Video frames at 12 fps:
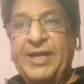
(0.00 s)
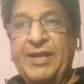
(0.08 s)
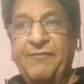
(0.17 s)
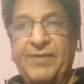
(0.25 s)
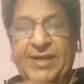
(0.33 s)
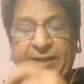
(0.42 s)

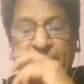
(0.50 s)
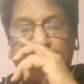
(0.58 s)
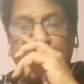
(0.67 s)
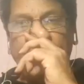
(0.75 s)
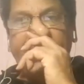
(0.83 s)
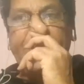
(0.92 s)
When
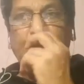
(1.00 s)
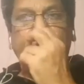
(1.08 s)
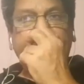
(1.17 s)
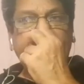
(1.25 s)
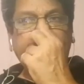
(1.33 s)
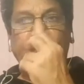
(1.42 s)
both the
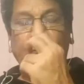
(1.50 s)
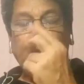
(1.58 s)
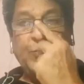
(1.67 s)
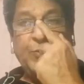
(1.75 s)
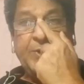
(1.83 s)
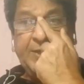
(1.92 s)
nostrils
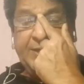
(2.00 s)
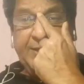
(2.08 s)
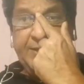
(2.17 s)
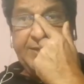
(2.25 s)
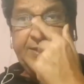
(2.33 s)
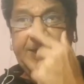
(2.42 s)
flow,
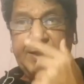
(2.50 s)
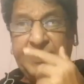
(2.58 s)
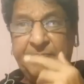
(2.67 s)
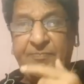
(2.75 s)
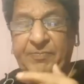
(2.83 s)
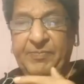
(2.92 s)
uh,
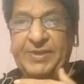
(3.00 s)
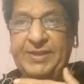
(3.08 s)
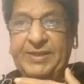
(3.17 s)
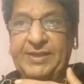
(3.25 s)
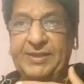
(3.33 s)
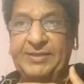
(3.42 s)

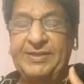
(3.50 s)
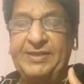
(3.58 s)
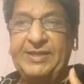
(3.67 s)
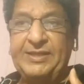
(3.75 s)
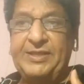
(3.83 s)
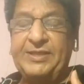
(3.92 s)

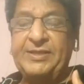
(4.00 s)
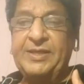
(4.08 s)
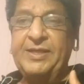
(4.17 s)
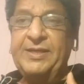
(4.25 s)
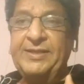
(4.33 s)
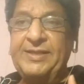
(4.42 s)
this is
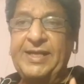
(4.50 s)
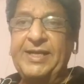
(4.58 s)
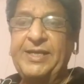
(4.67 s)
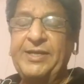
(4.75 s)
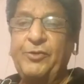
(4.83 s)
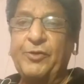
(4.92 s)

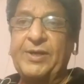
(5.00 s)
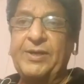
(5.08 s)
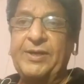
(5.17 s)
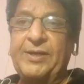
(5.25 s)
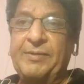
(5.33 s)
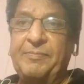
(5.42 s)
then your
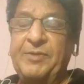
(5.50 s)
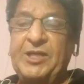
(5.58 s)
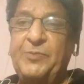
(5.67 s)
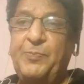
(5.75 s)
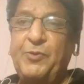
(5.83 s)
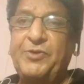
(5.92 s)

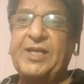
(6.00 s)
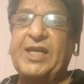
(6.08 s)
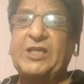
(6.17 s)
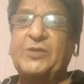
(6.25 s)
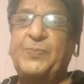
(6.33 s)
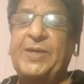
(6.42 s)
spiritual
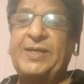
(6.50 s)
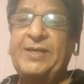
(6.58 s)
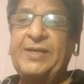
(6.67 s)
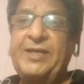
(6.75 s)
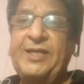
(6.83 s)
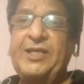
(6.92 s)
aspect
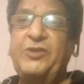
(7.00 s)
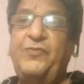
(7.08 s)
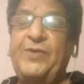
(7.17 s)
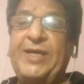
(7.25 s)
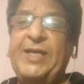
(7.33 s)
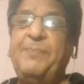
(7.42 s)
is
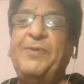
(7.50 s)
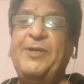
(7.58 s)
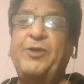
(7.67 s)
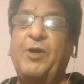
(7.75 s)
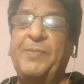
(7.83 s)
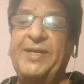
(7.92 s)
very
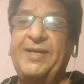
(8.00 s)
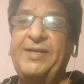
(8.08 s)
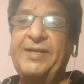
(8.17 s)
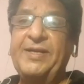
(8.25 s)
predominant.